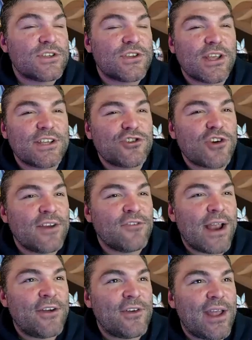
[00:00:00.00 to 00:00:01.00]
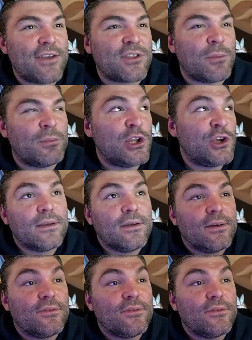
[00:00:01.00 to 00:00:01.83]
So let's try and round out the blue.